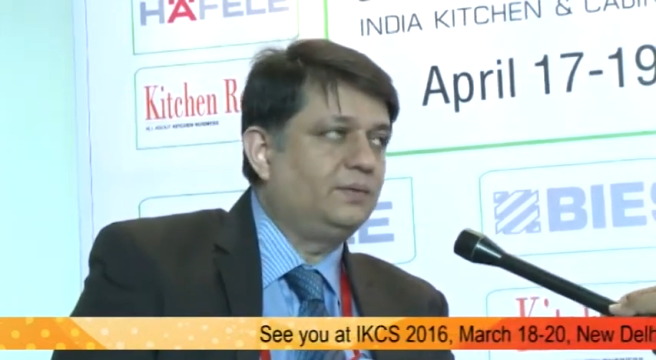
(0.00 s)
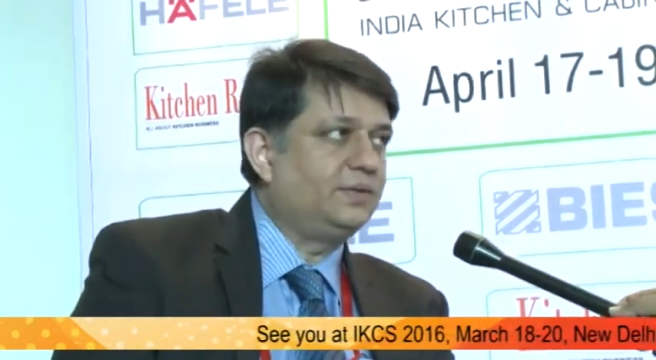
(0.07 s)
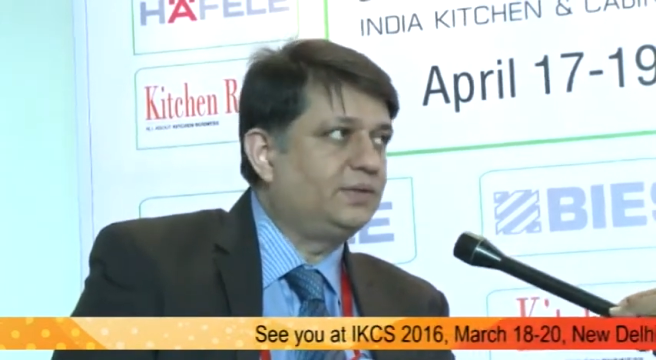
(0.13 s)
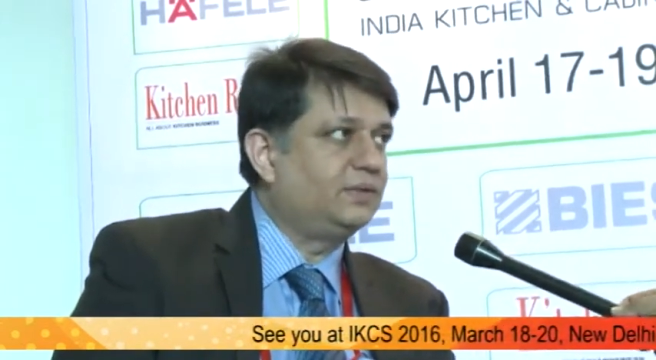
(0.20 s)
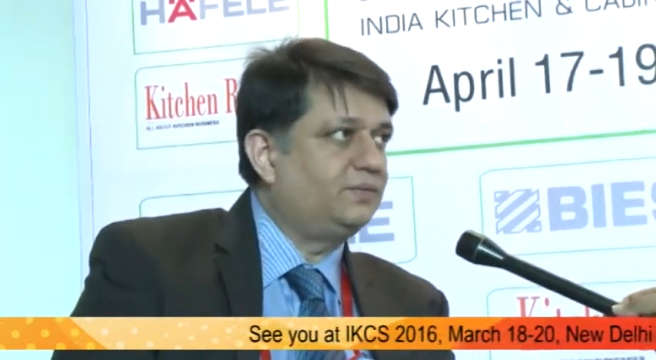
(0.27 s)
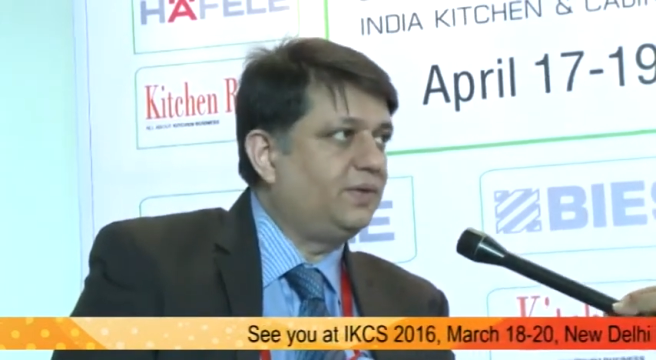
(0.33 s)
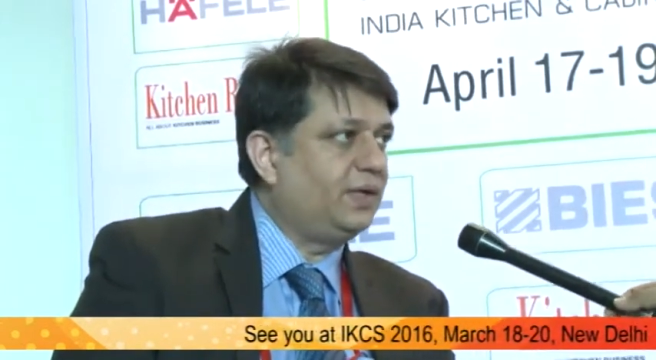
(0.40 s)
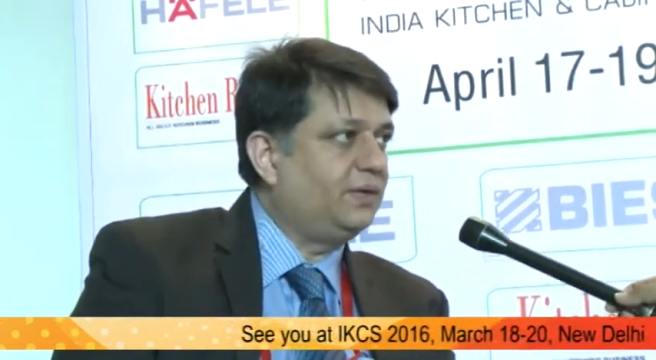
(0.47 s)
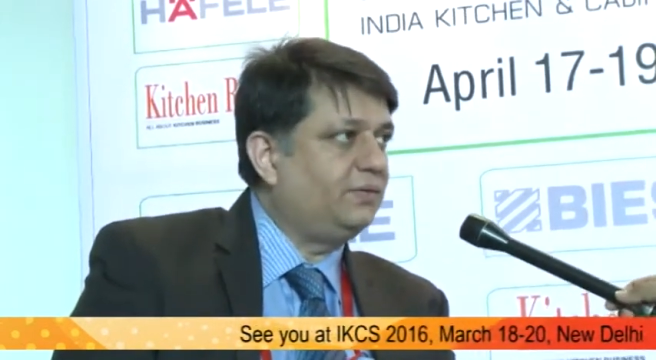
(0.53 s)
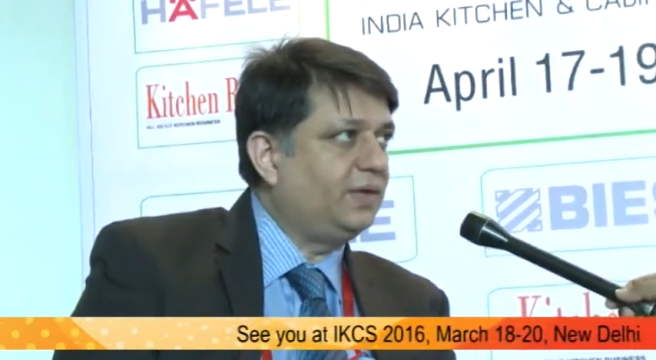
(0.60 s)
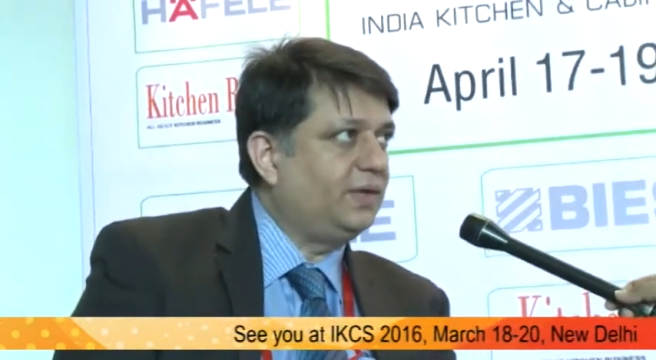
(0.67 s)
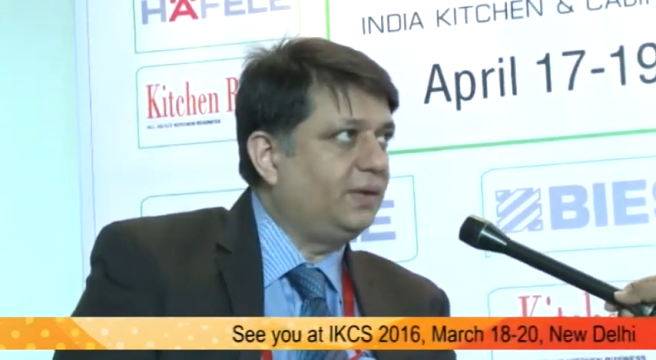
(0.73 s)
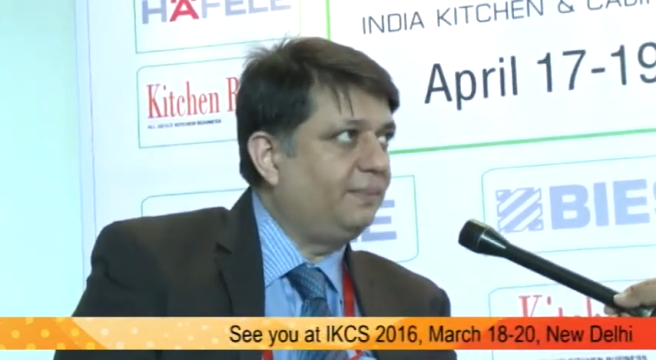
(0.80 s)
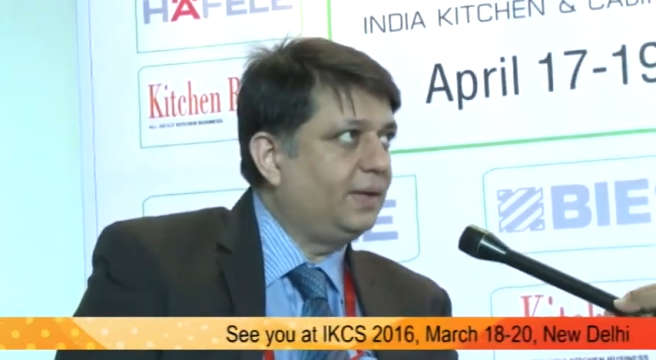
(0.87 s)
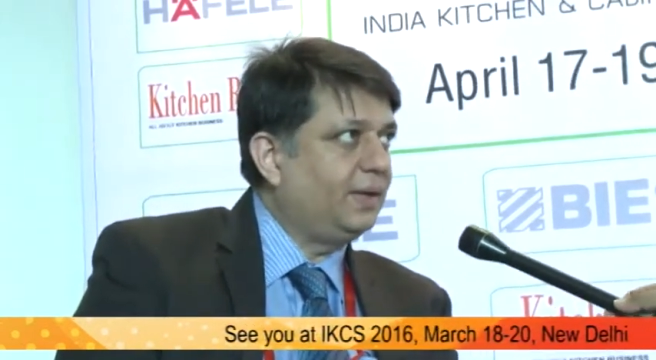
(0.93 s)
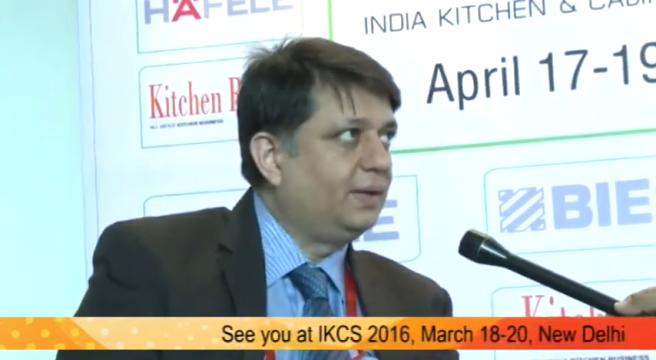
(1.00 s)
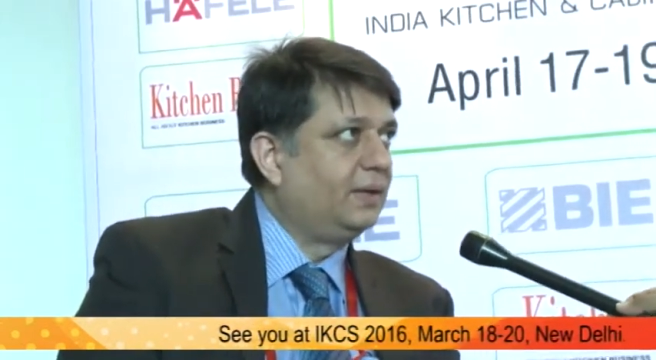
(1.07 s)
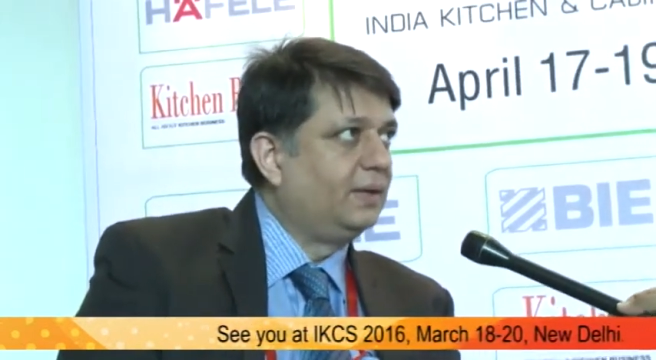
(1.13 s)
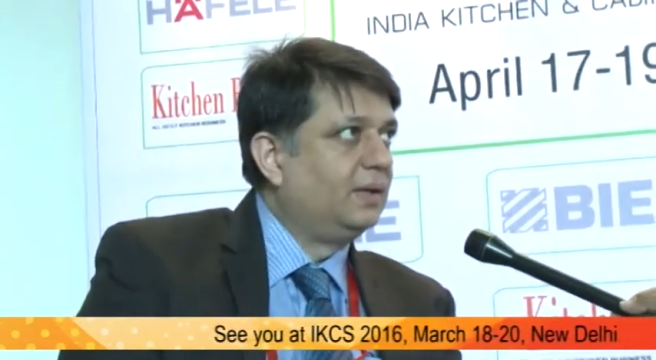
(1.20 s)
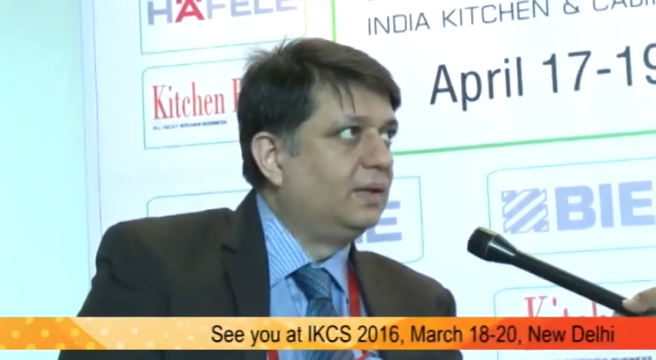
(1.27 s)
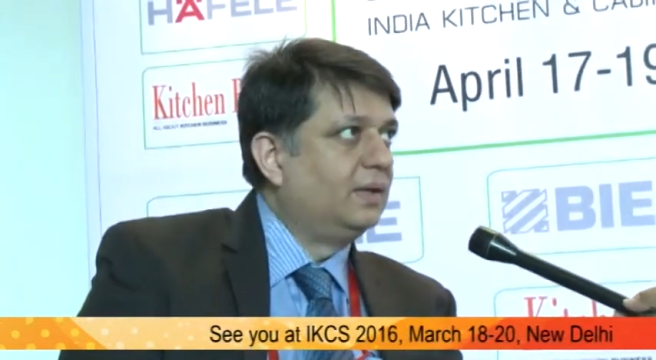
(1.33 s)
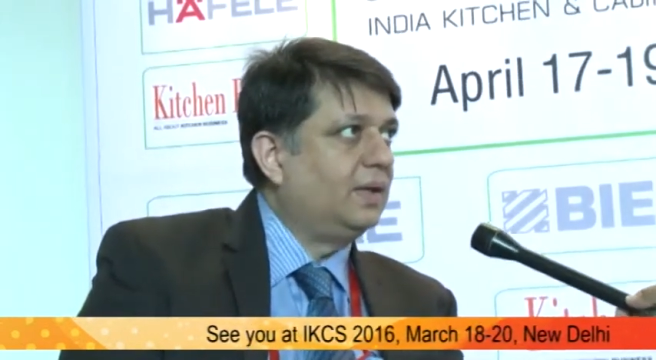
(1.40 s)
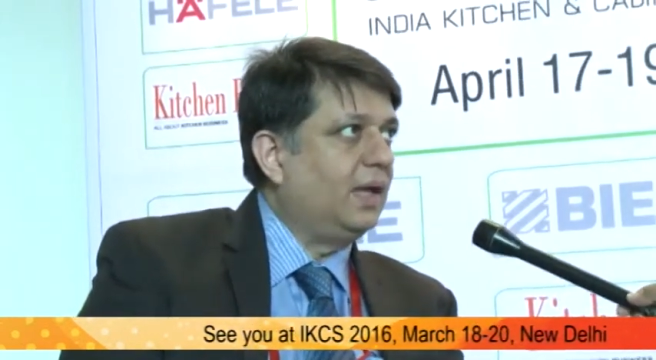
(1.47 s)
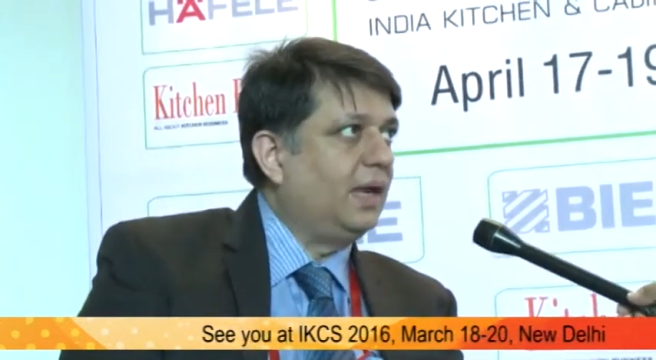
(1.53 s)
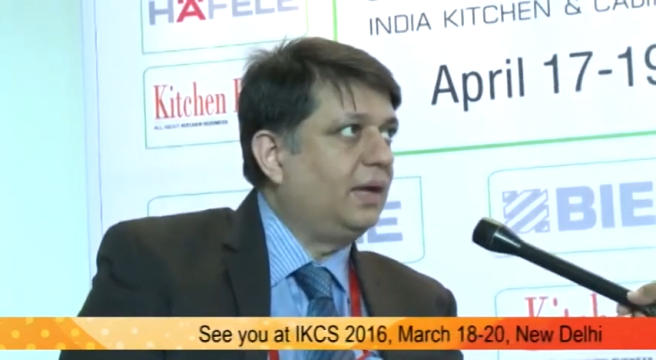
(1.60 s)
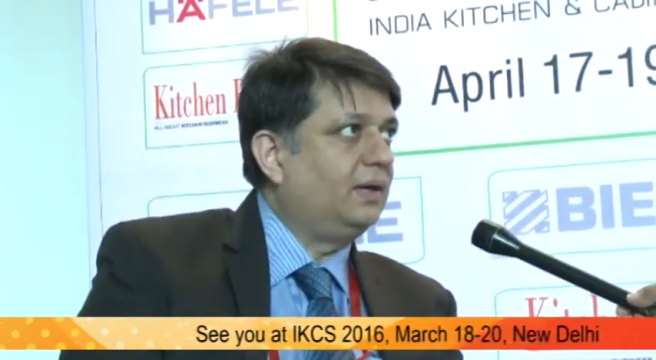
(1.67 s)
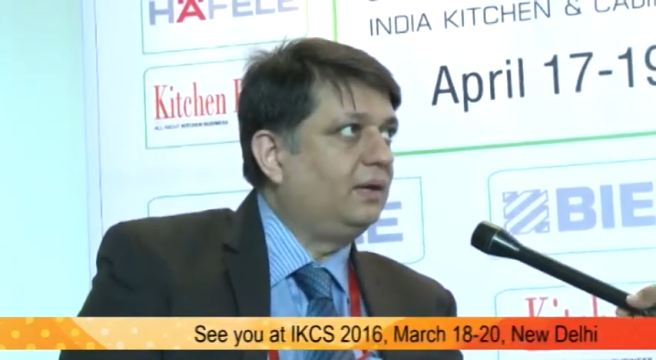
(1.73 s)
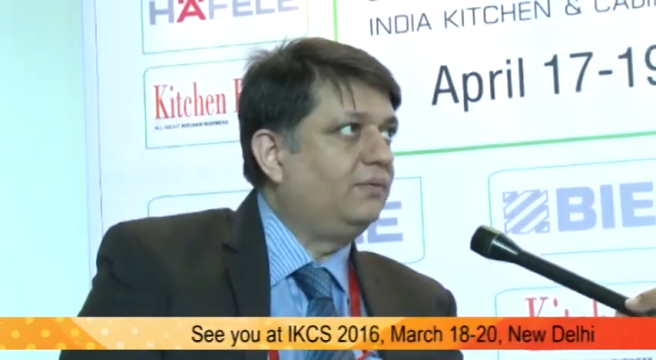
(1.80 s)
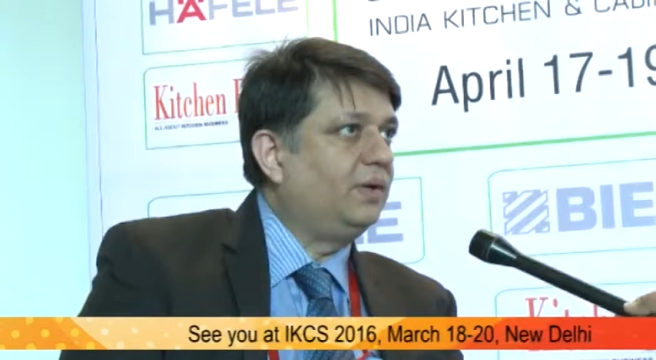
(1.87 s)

which is very, very big, and